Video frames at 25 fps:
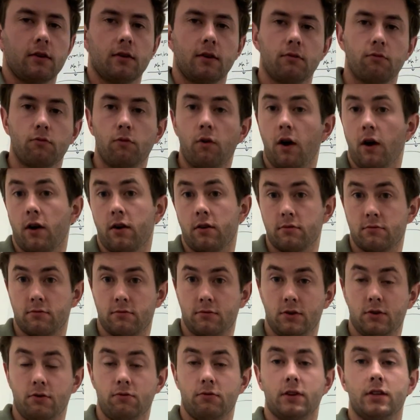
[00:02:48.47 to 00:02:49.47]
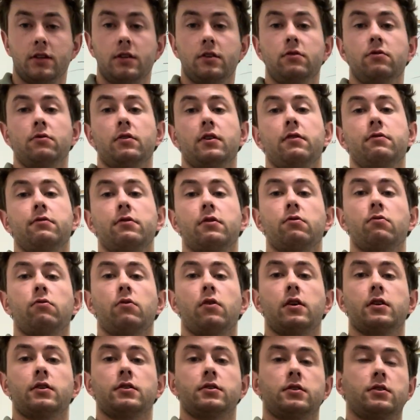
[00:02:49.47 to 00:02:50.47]
what do we do if we
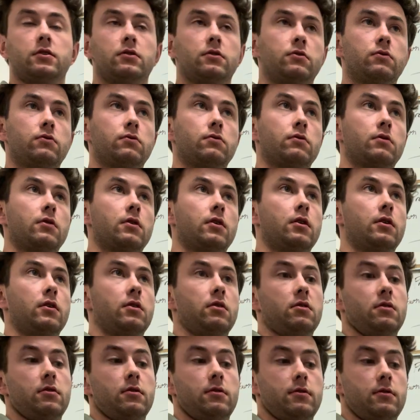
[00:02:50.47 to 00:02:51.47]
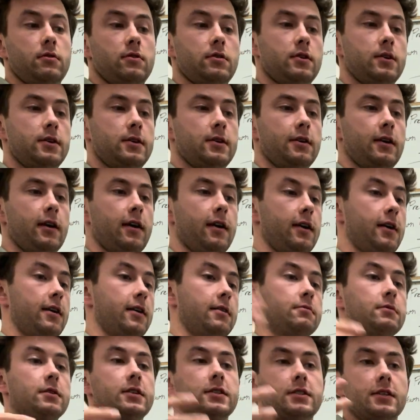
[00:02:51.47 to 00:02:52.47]
want to
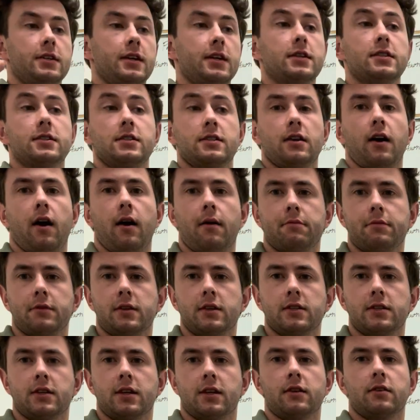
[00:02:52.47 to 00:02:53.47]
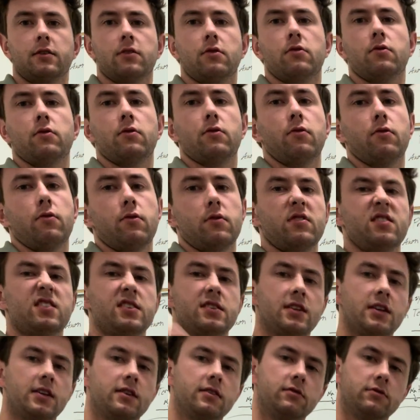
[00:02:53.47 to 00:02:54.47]
let's say stop the signal, or the
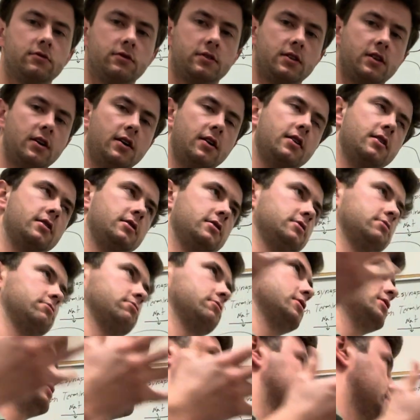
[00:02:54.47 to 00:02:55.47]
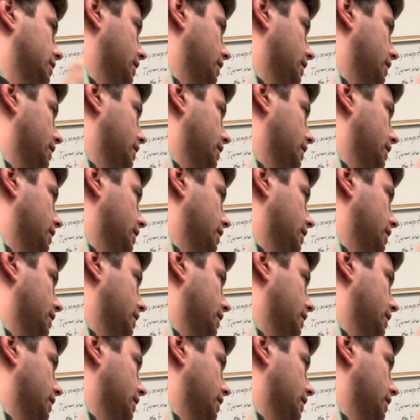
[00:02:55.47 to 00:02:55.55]
signal's done and we just